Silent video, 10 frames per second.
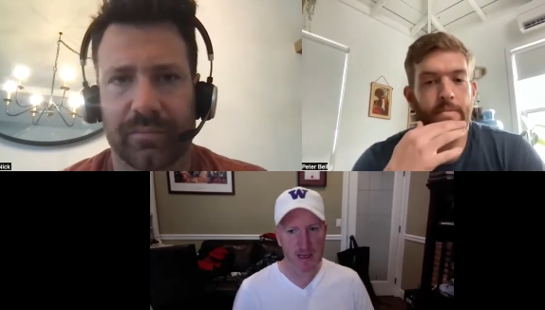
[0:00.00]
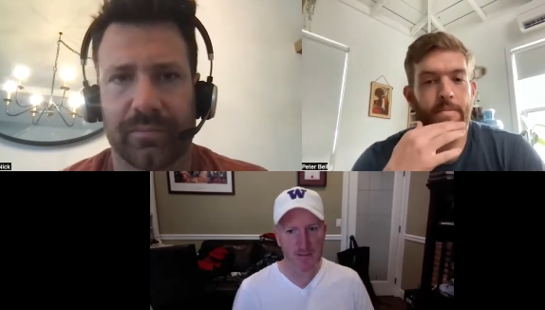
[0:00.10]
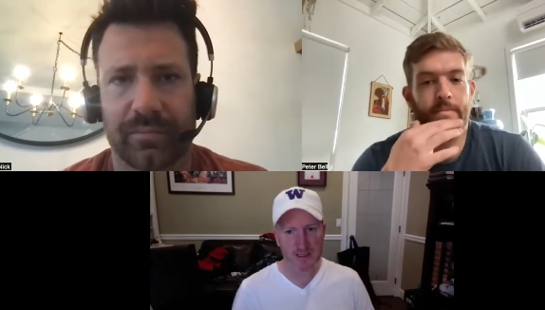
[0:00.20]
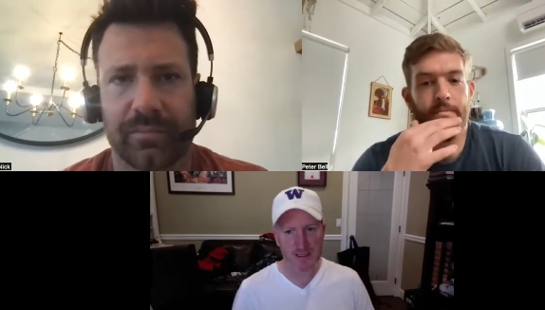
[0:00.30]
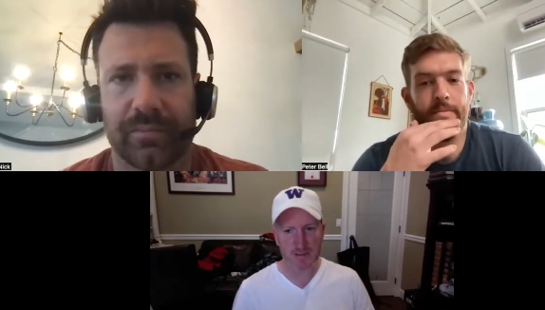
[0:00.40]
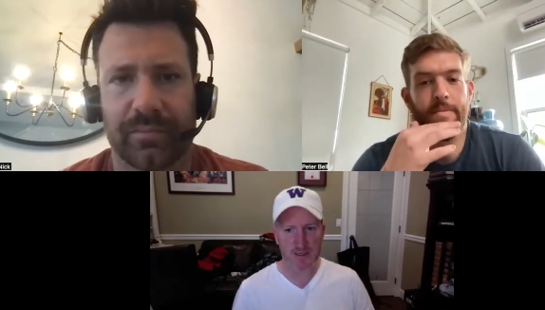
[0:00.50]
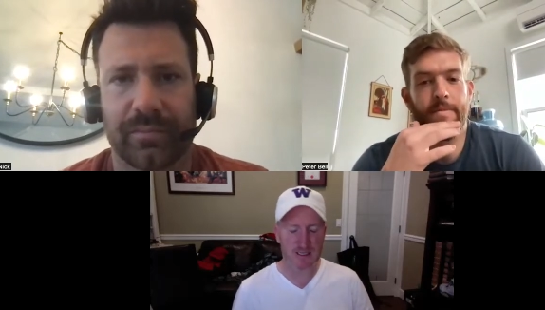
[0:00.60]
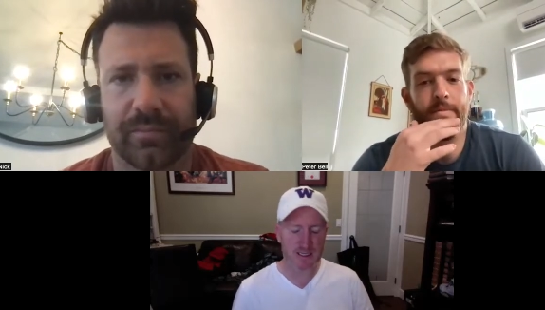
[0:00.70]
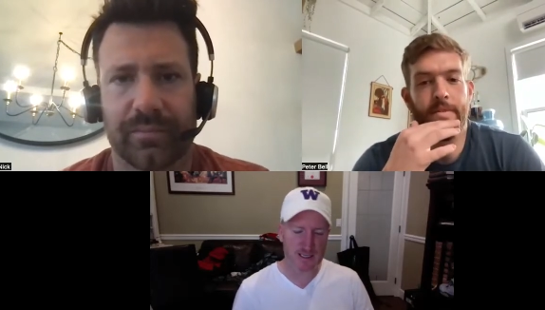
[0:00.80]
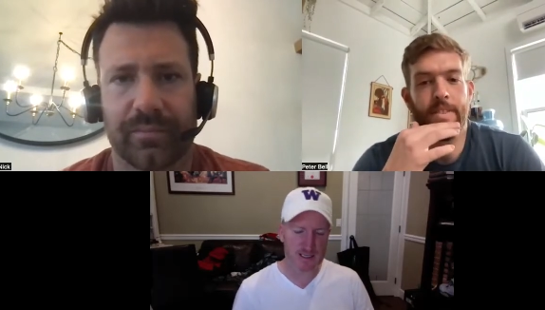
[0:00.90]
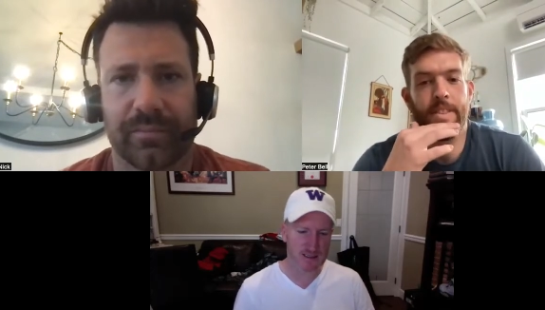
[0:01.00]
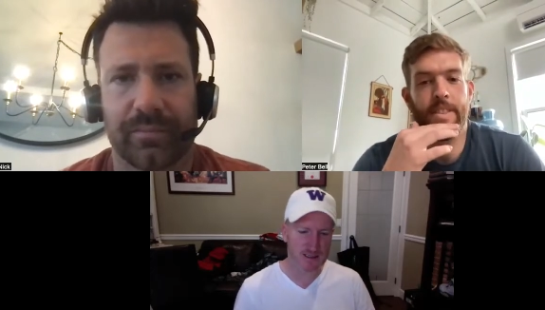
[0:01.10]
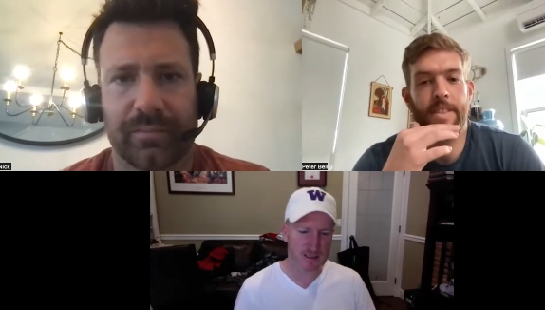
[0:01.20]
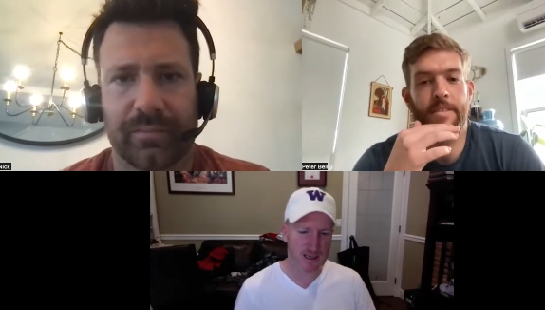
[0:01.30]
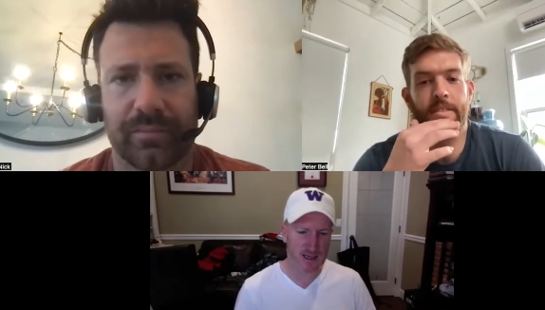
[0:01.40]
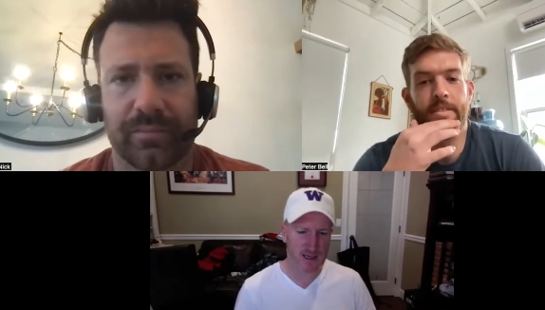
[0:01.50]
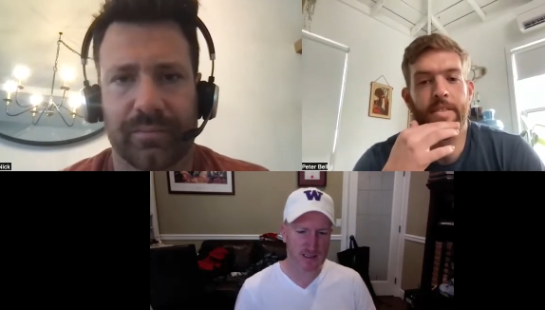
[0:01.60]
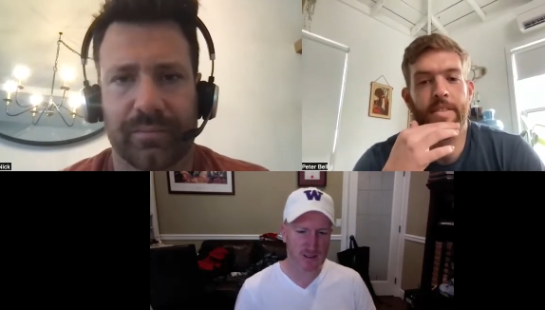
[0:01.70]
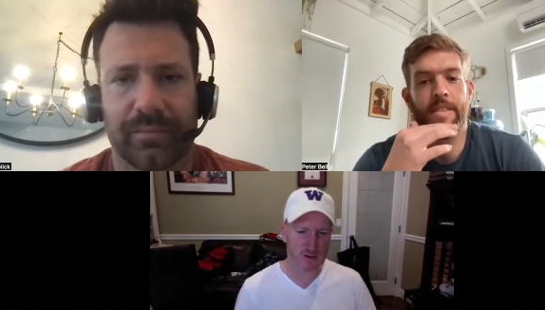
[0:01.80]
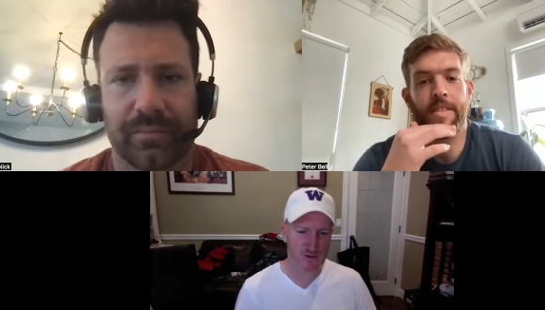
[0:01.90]
Speaker 1: but sometimes he doesn't. Uh,
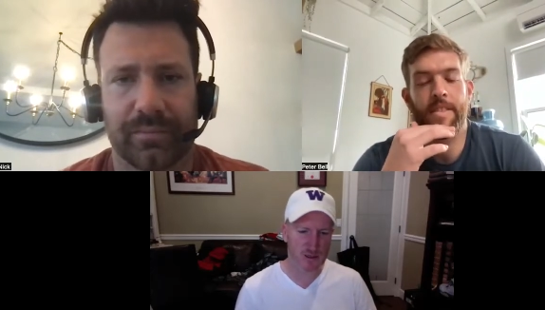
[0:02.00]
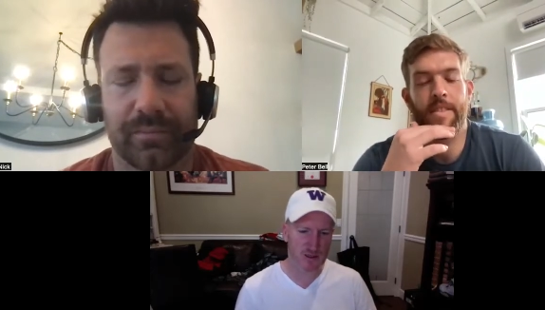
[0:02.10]
so it